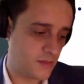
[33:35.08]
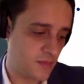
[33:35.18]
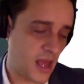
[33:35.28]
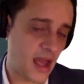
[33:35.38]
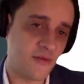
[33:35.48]

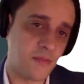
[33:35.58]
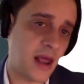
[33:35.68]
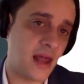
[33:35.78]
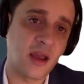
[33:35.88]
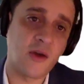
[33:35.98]
have a
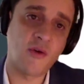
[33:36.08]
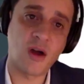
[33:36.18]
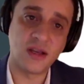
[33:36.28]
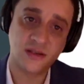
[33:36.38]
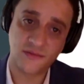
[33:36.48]
planning
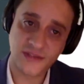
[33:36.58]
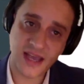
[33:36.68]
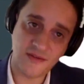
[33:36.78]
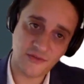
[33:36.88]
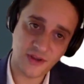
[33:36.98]
horizon of
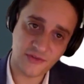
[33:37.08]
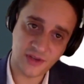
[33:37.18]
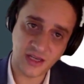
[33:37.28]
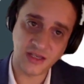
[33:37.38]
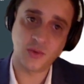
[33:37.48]
10,
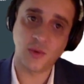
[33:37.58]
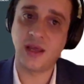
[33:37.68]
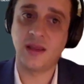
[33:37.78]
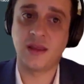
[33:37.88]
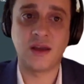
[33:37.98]
15,
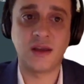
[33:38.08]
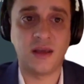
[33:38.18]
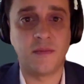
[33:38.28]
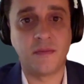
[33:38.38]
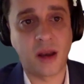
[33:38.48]
20,
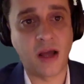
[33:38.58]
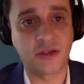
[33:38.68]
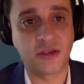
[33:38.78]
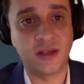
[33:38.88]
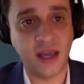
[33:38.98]
30
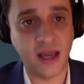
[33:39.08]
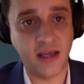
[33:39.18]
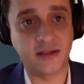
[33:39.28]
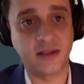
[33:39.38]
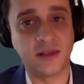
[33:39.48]
plus years.